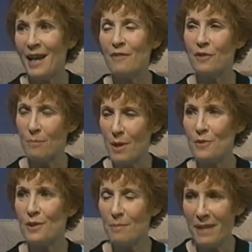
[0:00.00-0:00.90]
And for
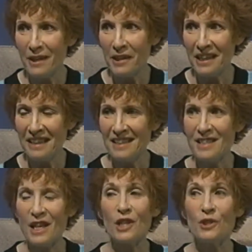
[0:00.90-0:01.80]
most
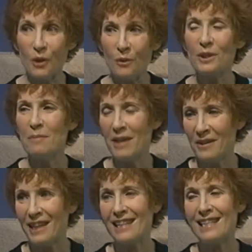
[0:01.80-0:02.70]
Americans, adult
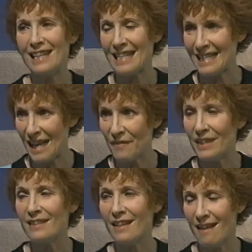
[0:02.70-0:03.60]
Americans, it's
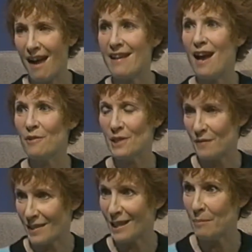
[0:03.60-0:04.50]
7 to 9
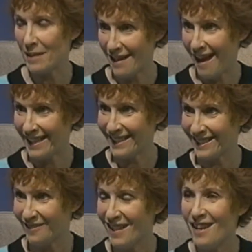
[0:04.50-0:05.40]
hours of sleep a
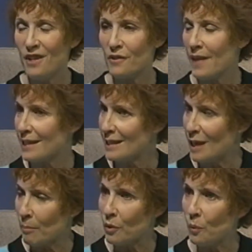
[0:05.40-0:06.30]
night. So that's
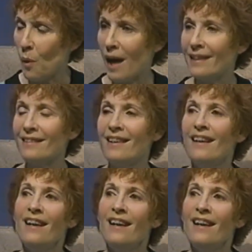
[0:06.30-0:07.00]
number one.